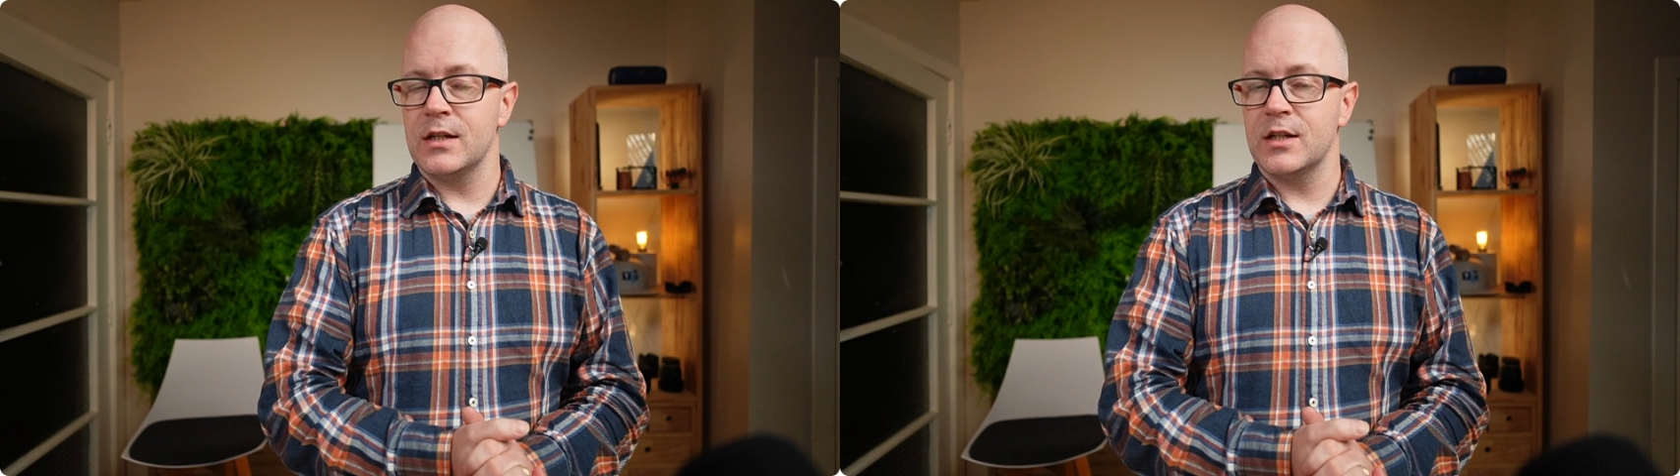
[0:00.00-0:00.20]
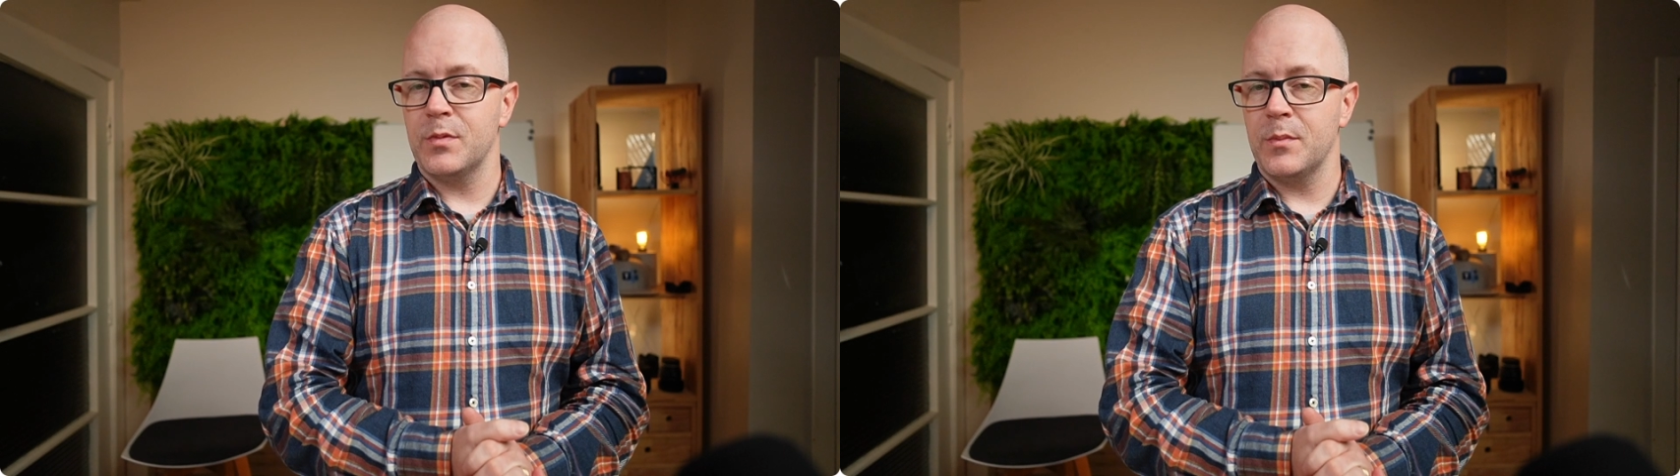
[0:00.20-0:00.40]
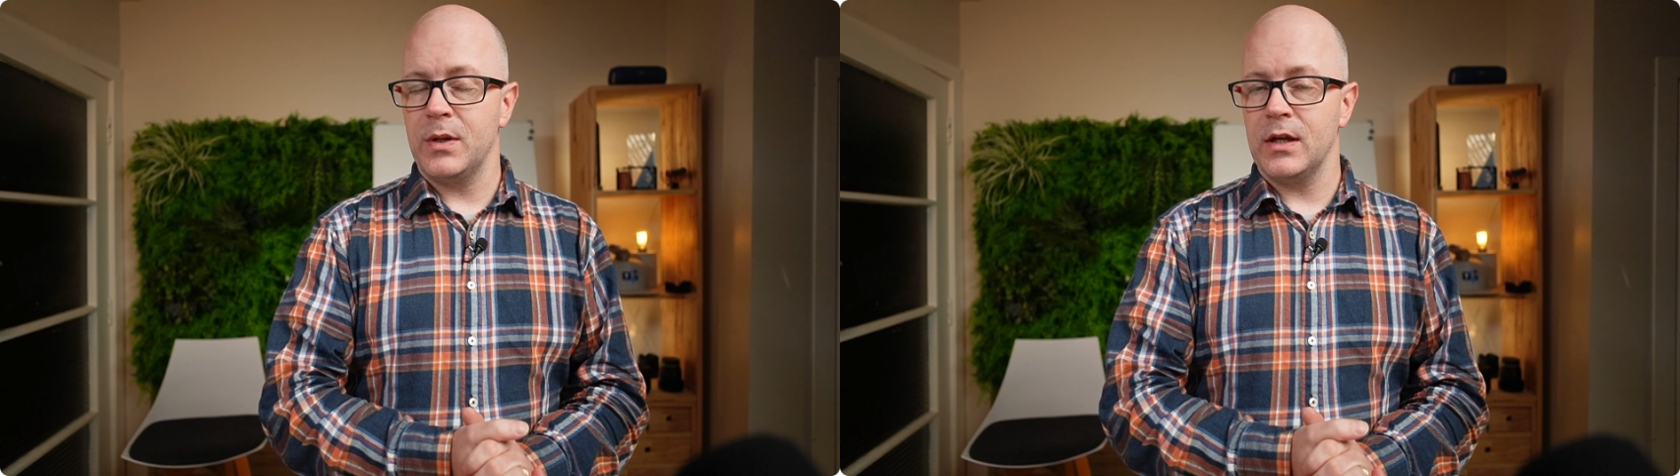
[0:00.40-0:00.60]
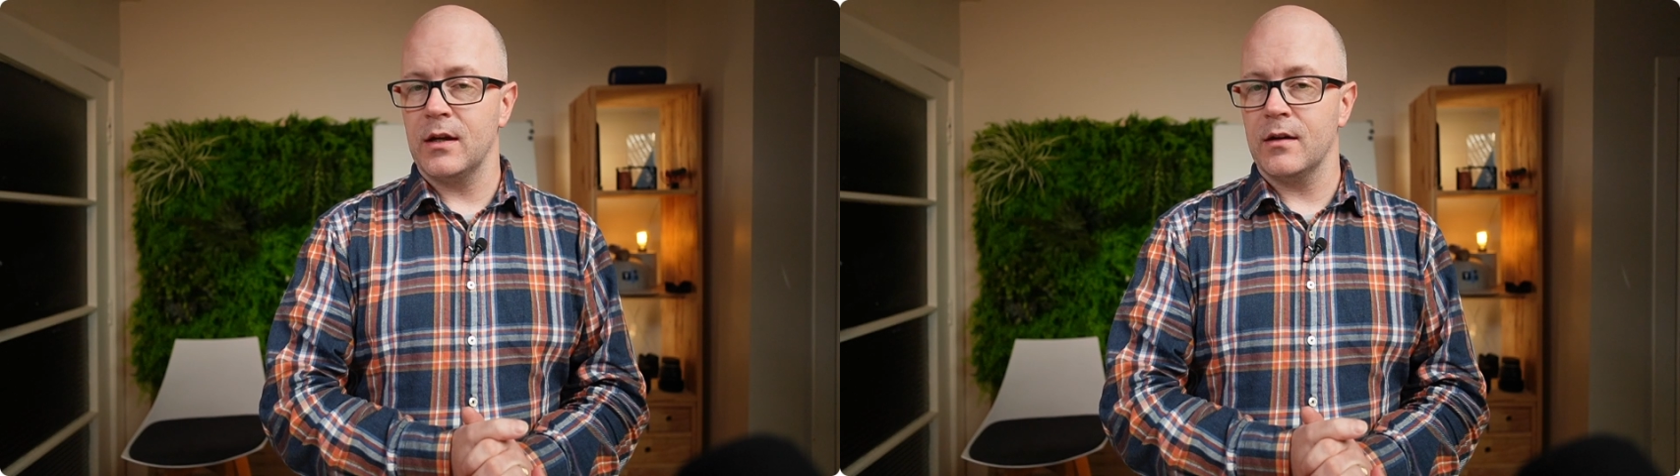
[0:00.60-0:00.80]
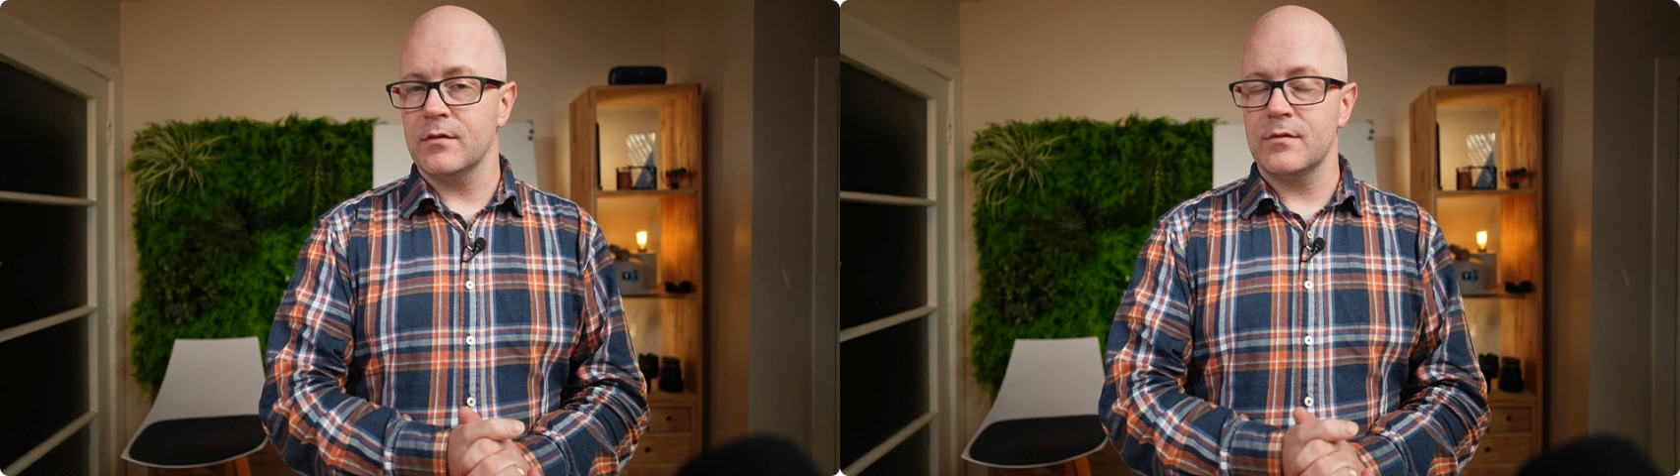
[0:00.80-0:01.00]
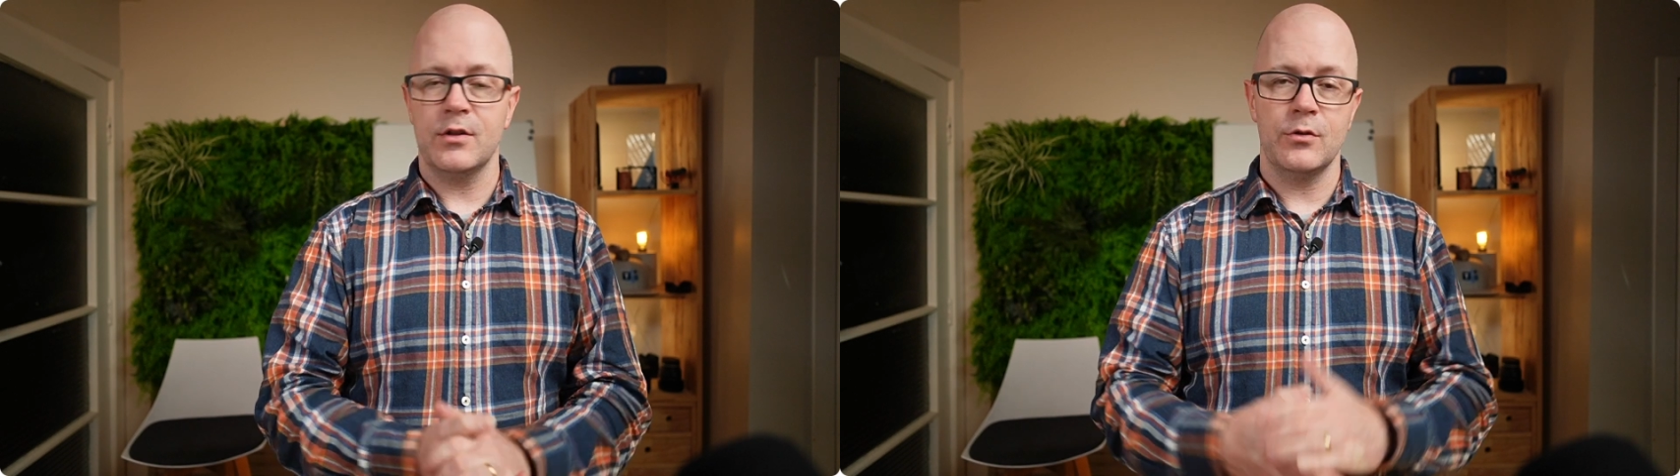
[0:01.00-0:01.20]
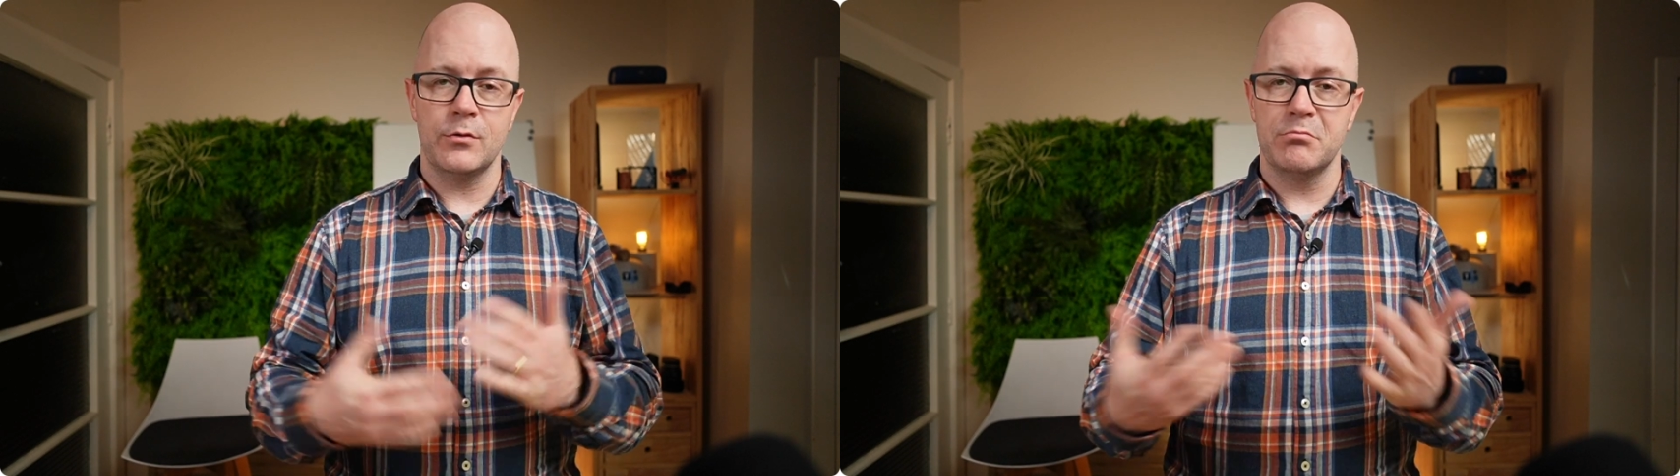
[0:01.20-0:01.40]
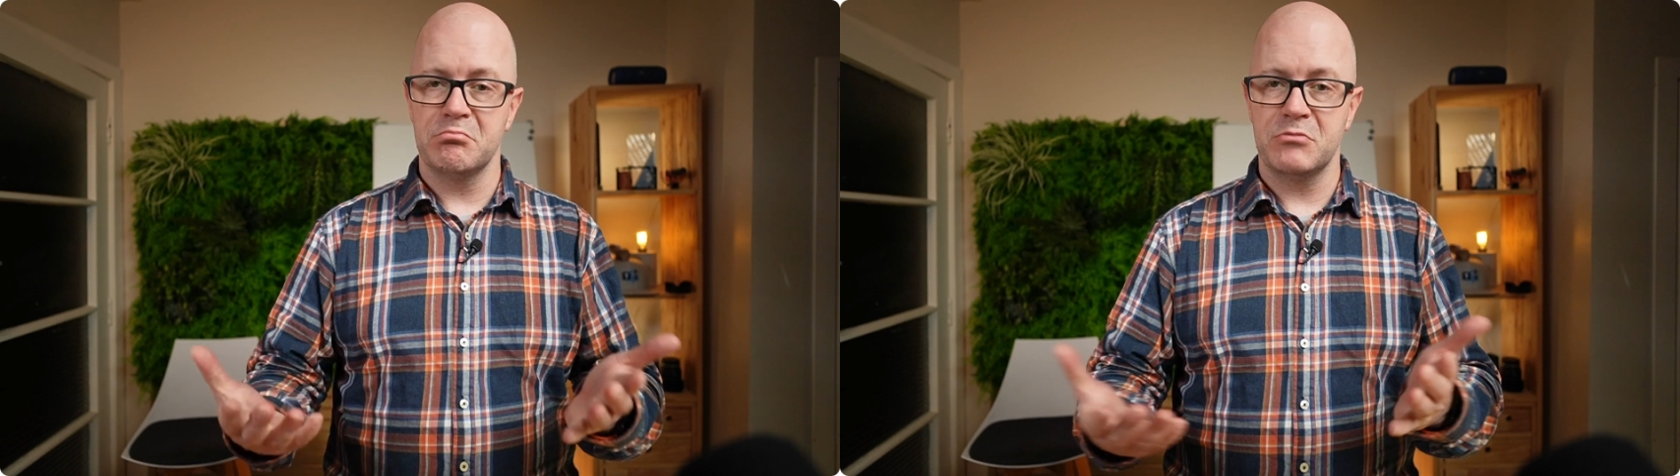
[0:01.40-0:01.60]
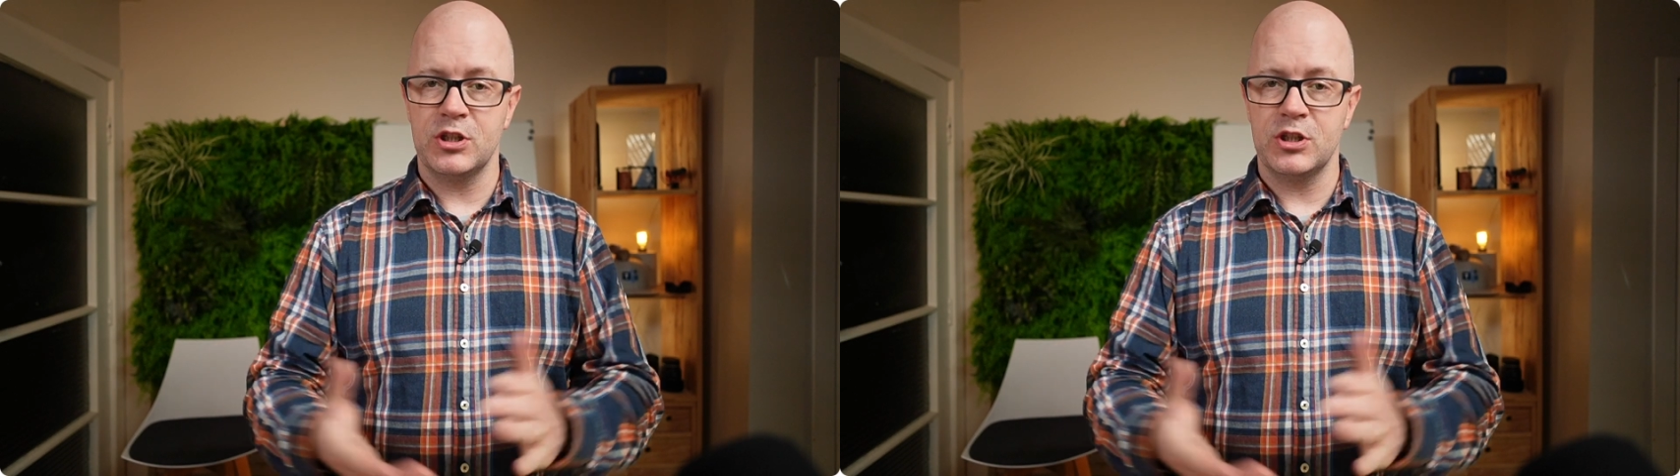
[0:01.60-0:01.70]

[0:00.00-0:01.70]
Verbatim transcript: need to prepare to